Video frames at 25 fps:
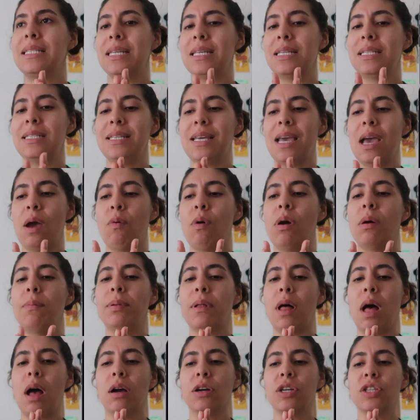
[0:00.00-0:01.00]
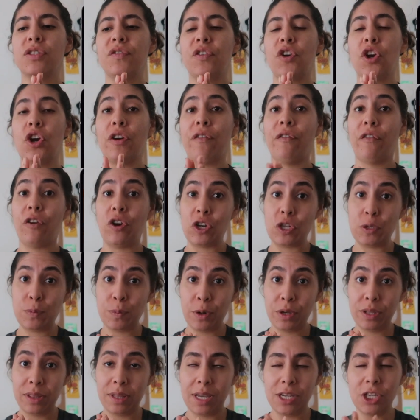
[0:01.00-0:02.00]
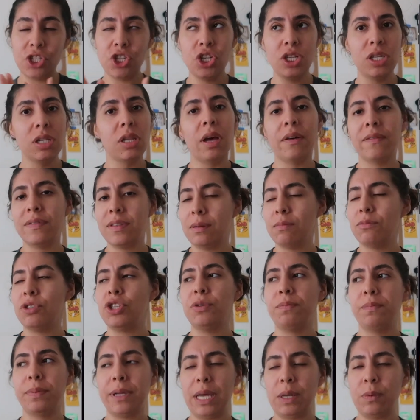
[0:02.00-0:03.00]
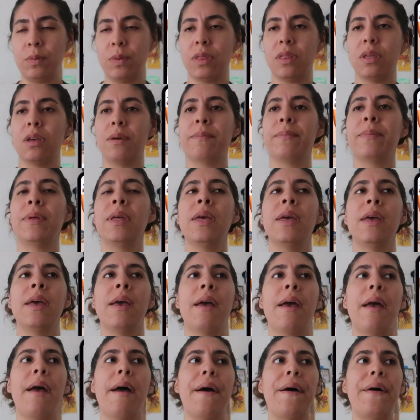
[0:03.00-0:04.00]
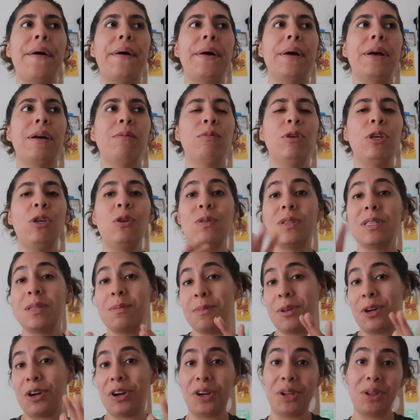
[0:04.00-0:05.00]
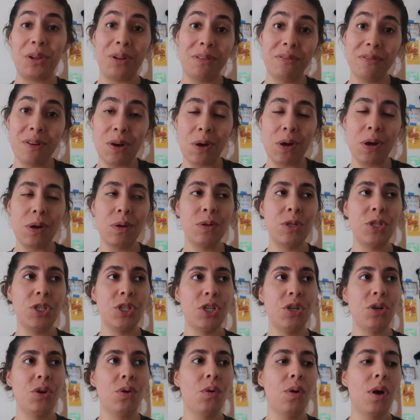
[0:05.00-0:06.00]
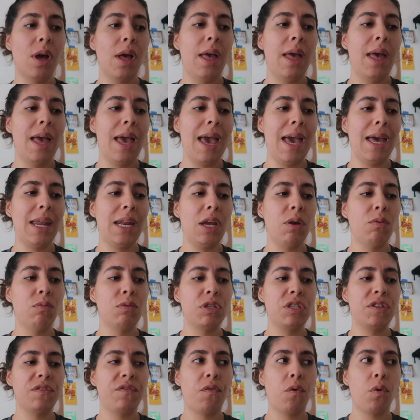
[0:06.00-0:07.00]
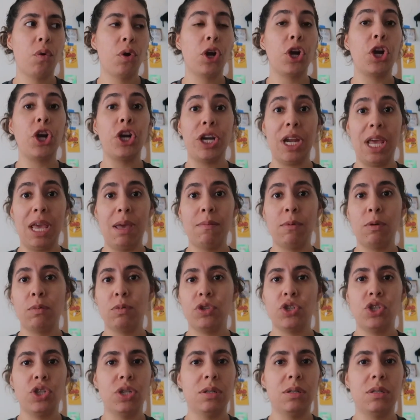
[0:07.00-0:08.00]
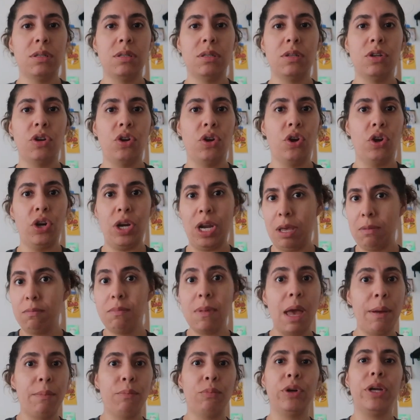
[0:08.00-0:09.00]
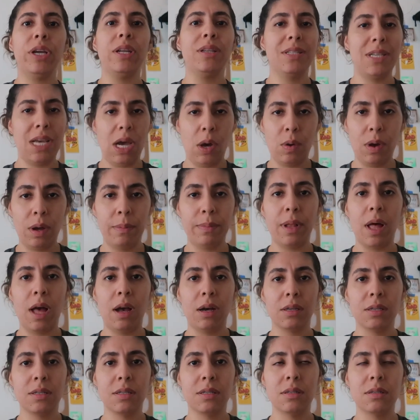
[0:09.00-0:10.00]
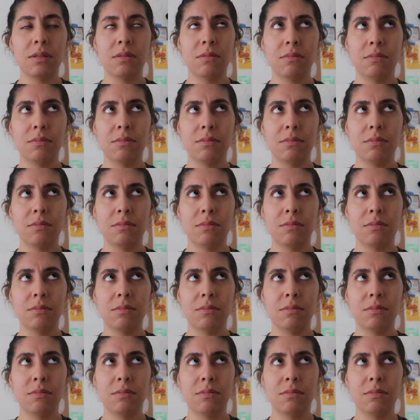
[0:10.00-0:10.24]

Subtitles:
did DIY blocks for her first birthday. She loved them, she played with them. We used them in her little photo shoot, and it was for her name. It was just her name, Embry, DIY blocks.